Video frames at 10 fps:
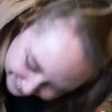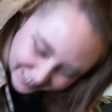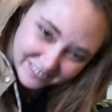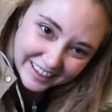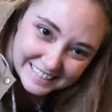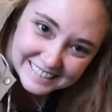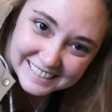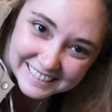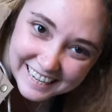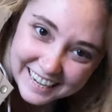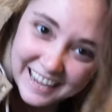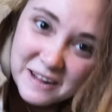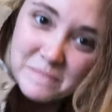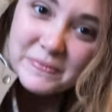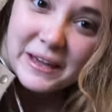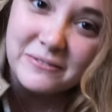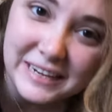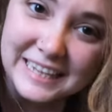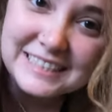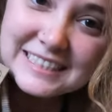I'm a mess today. It'd be
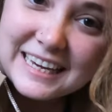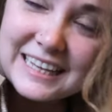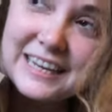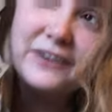nice to like lay